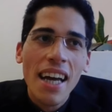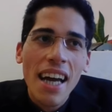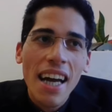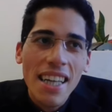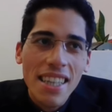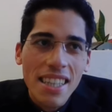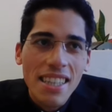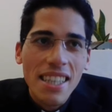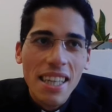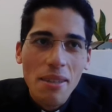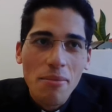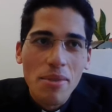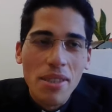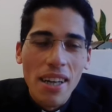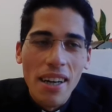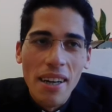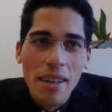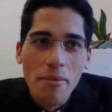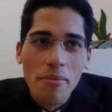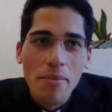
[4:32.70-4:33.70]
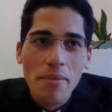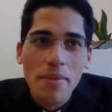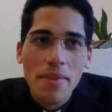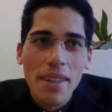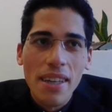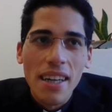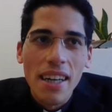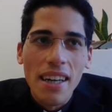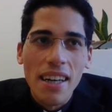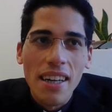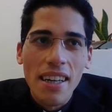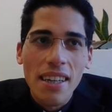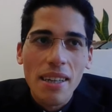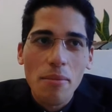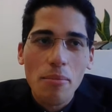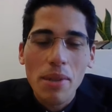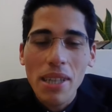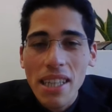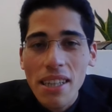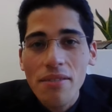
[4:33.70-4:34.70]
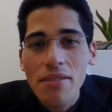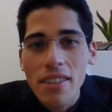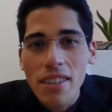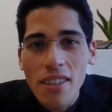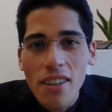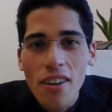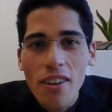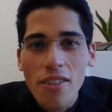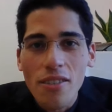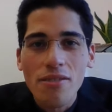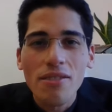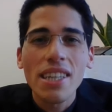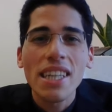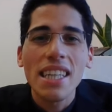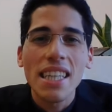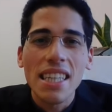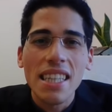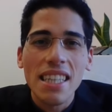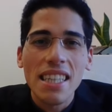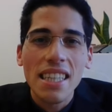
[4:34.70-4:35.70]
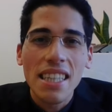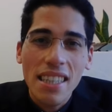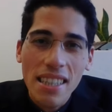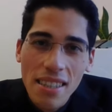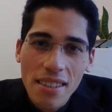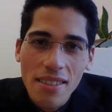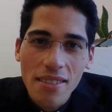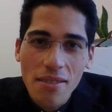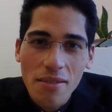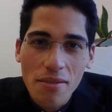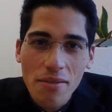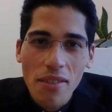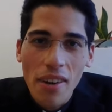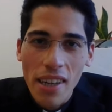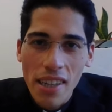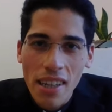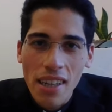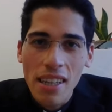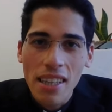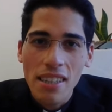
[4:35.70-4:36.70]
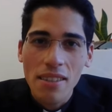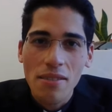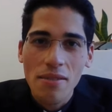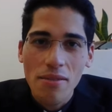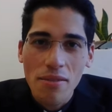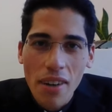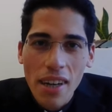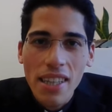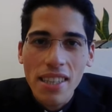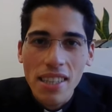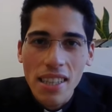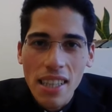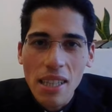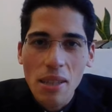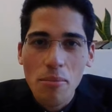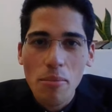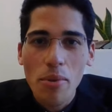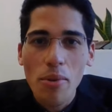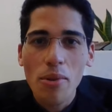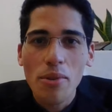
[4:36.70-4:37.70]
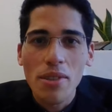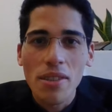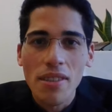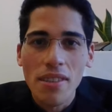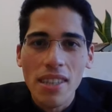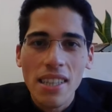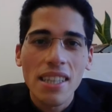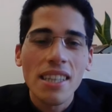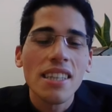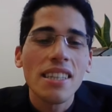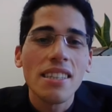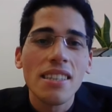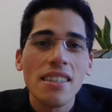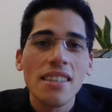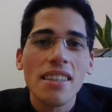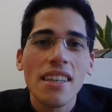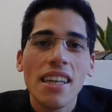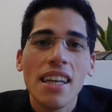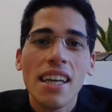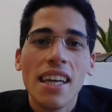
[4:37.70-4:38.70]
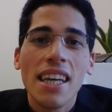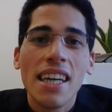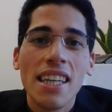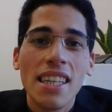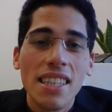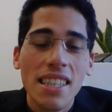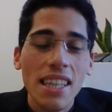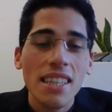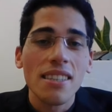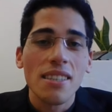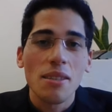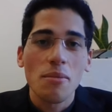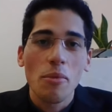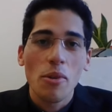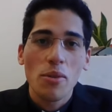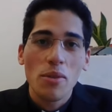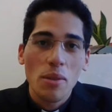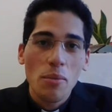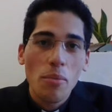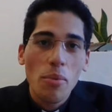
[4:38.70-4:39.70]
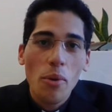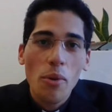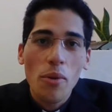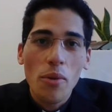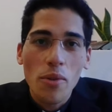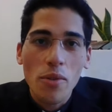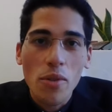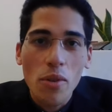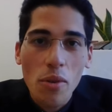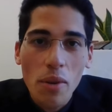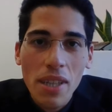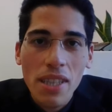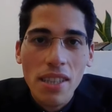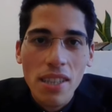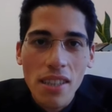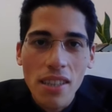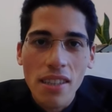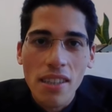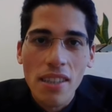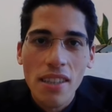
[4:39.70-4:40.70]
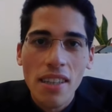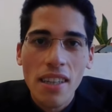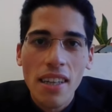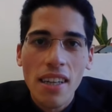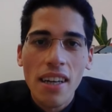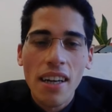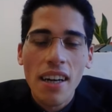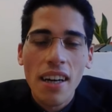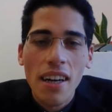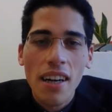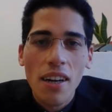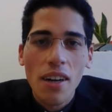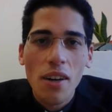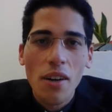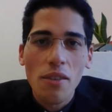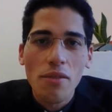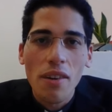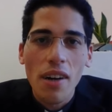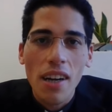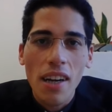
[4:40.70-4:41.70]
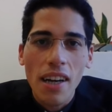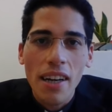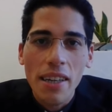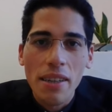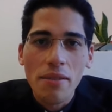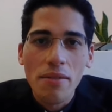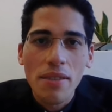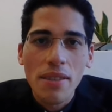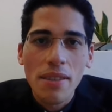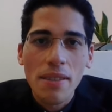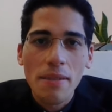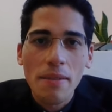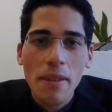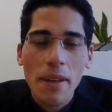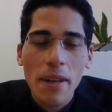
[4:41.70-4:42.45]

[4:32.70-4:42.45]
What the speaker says: At the same time, belief in God really is vitally important. It is, in a sense, the most important question of our lives.